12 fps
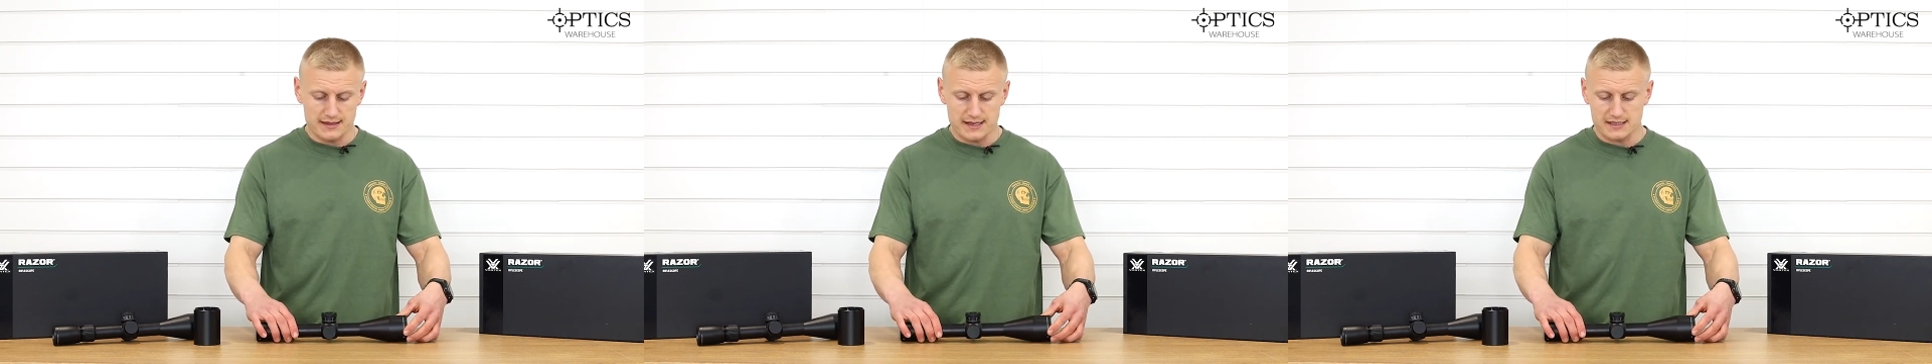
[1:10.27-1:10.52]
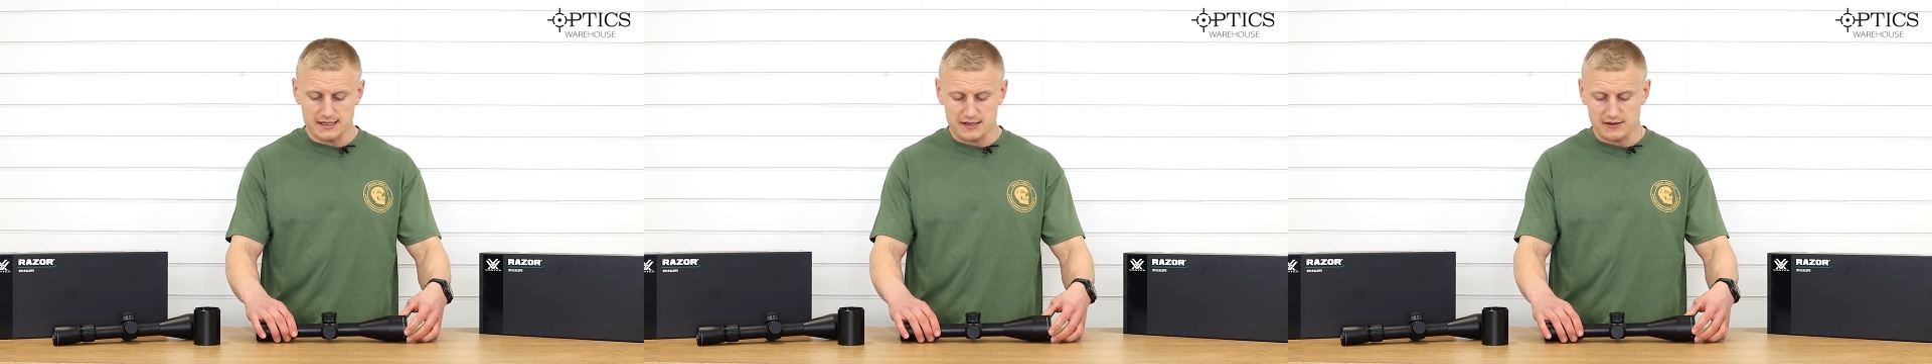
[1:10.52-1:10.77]

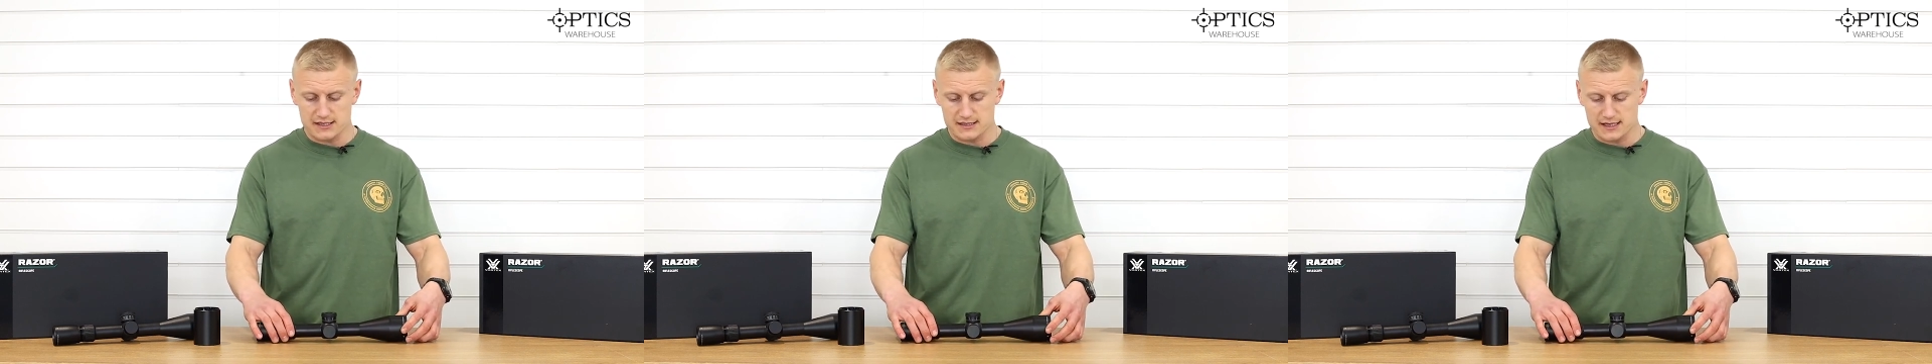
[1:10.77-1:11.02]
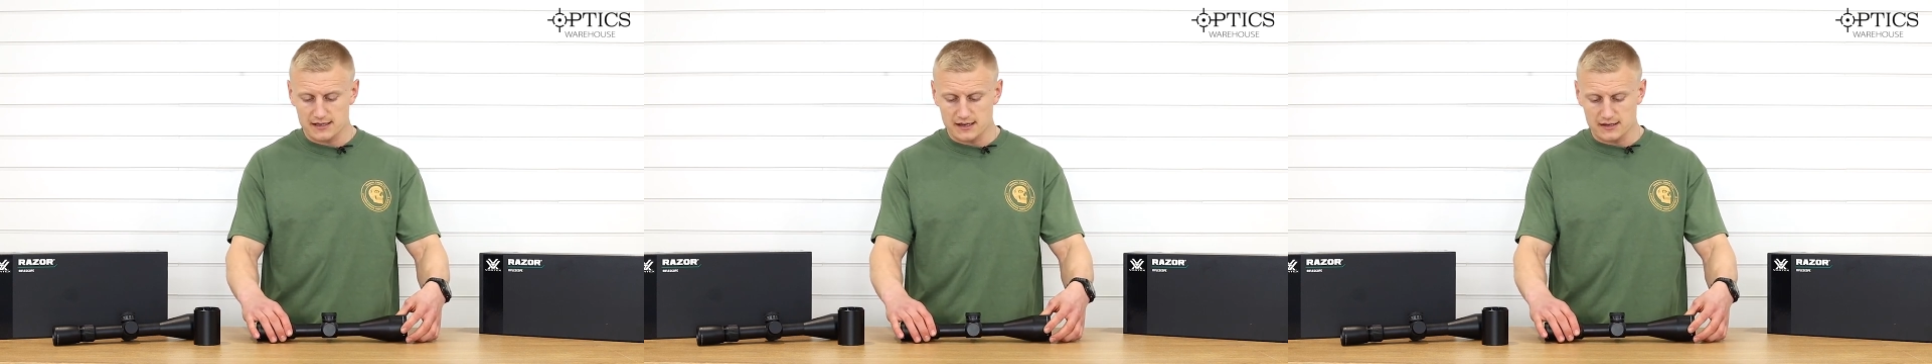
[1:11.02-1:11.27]
nitty
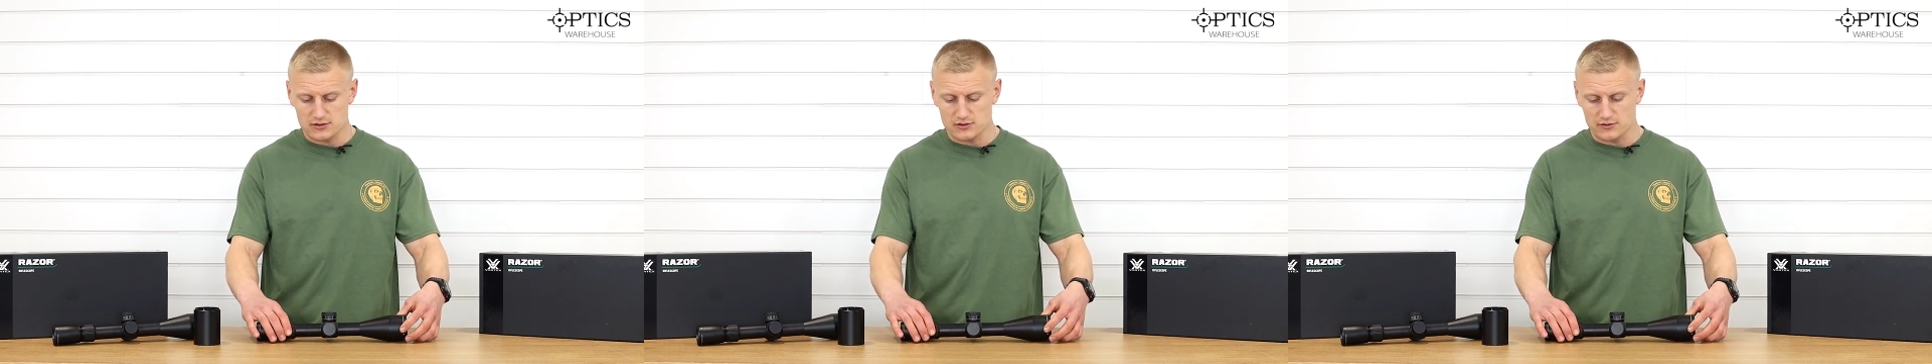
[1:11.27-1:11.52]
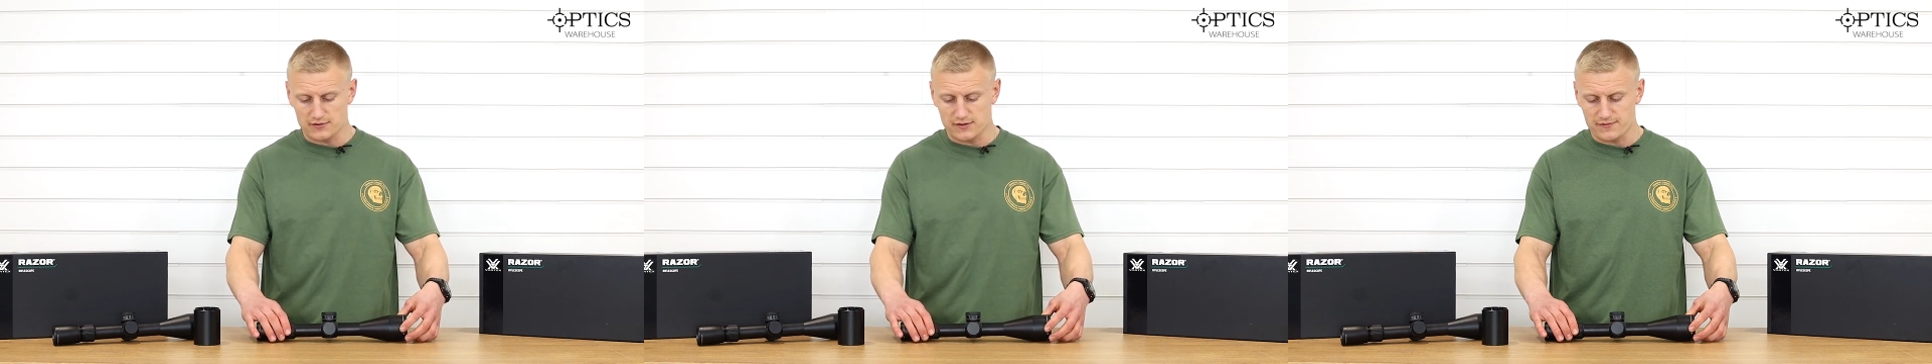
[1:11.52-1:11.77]
gritty and
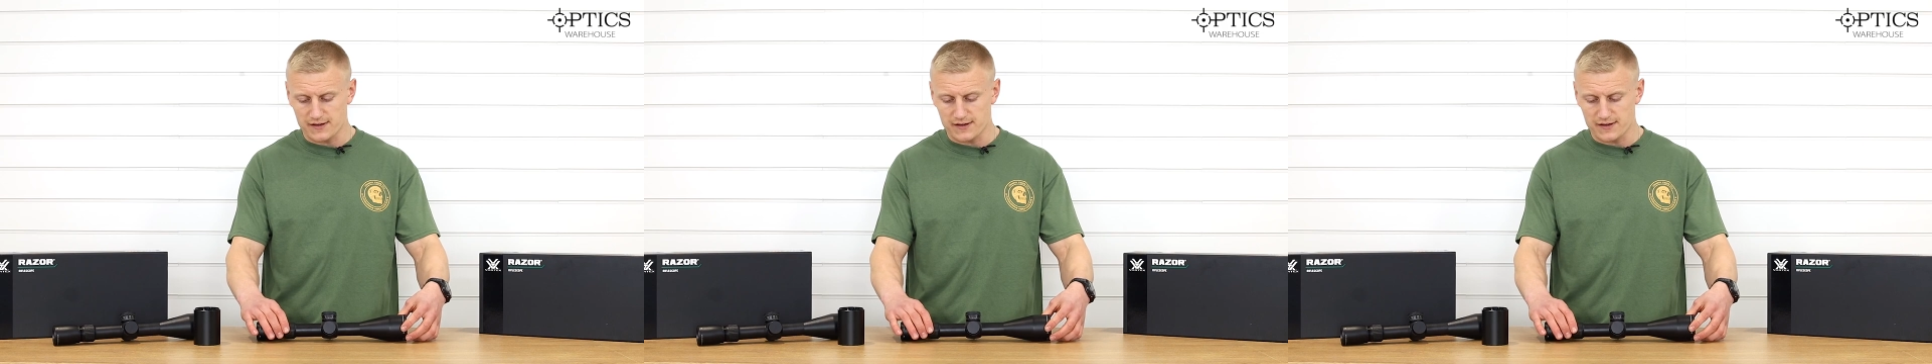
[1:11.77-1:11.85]
sort of the